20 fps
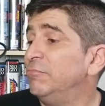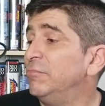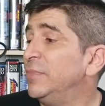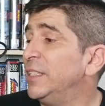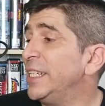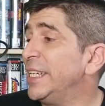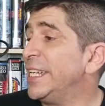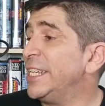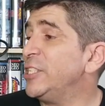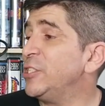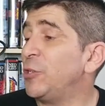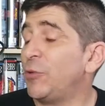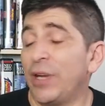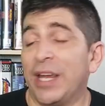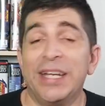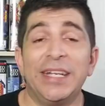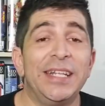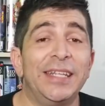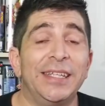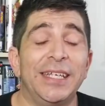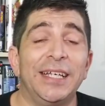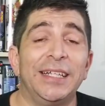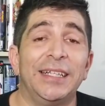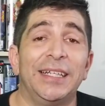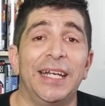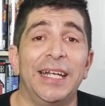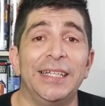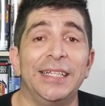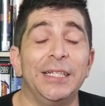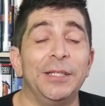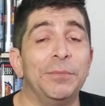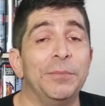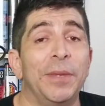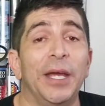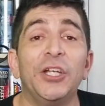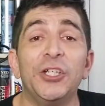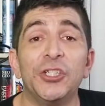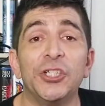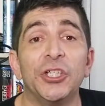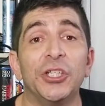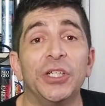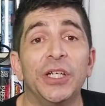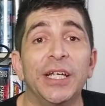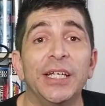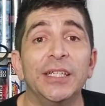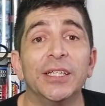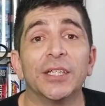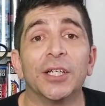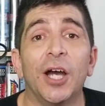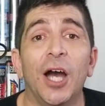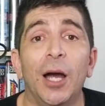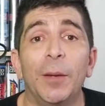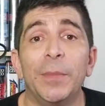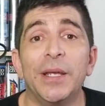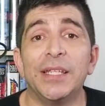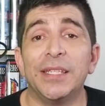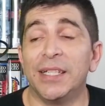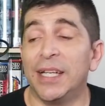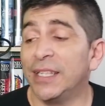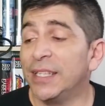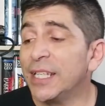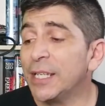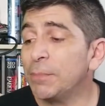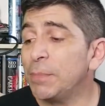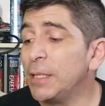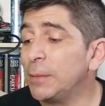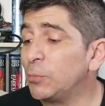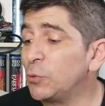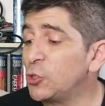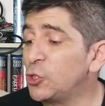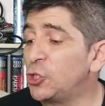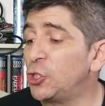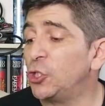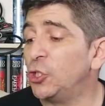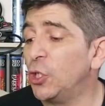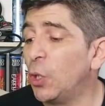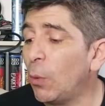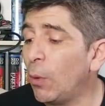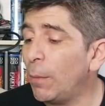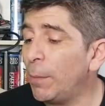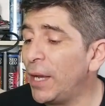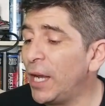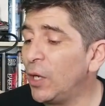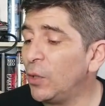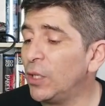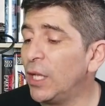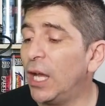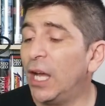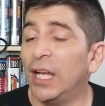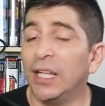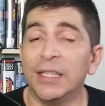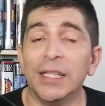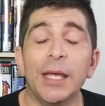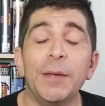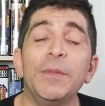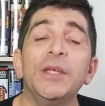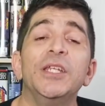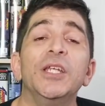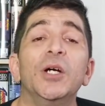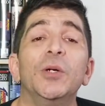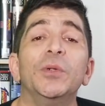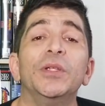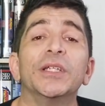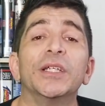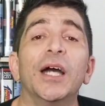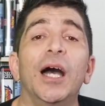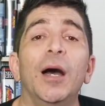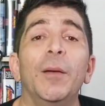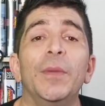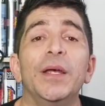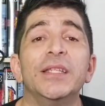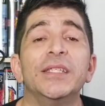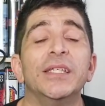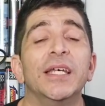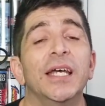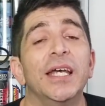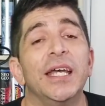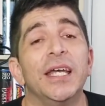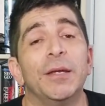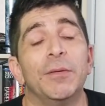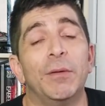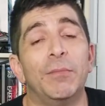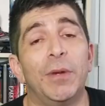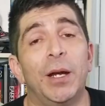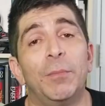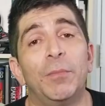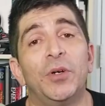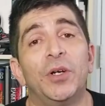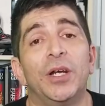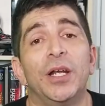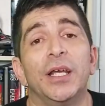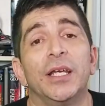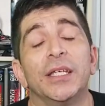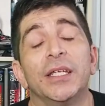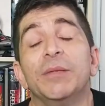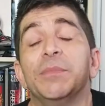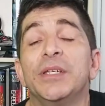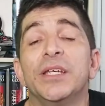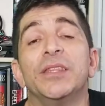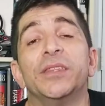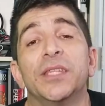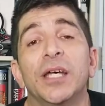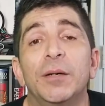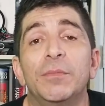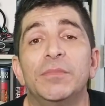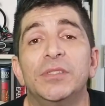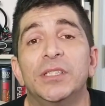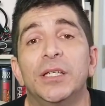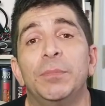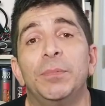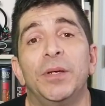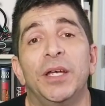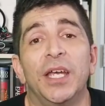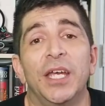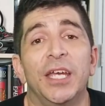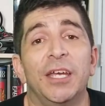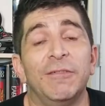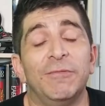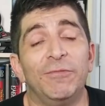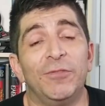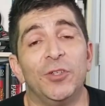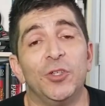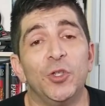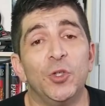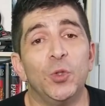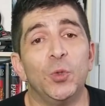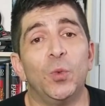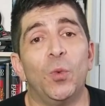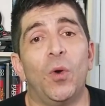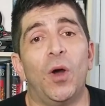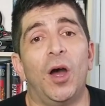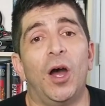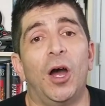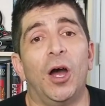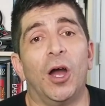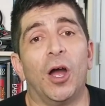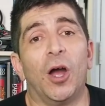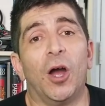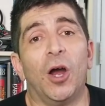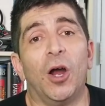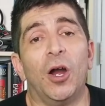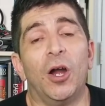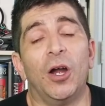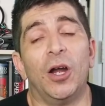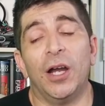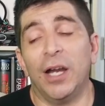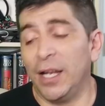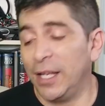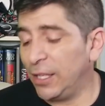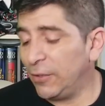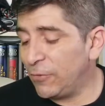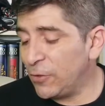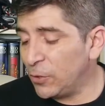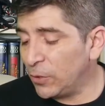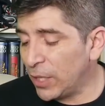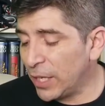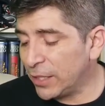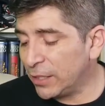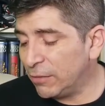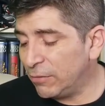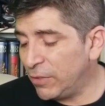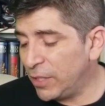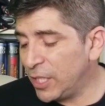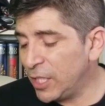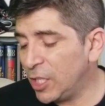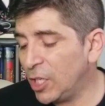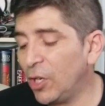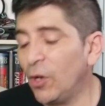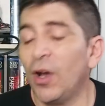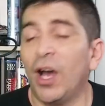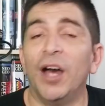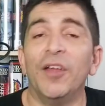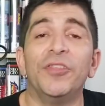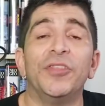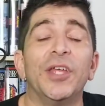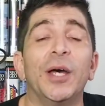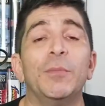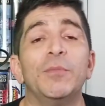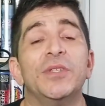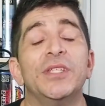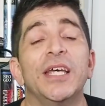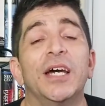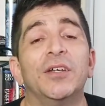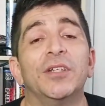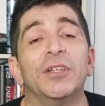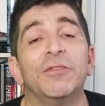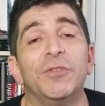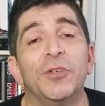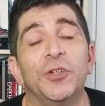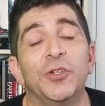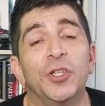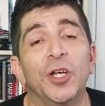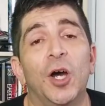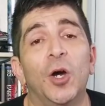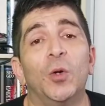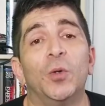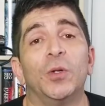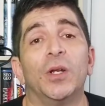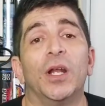Is there anything that I didn't mention in the comments that I think people should know about? Let me know in the comments. Remember, give me a thumbs up if you like the video, a thumbs down if you don't.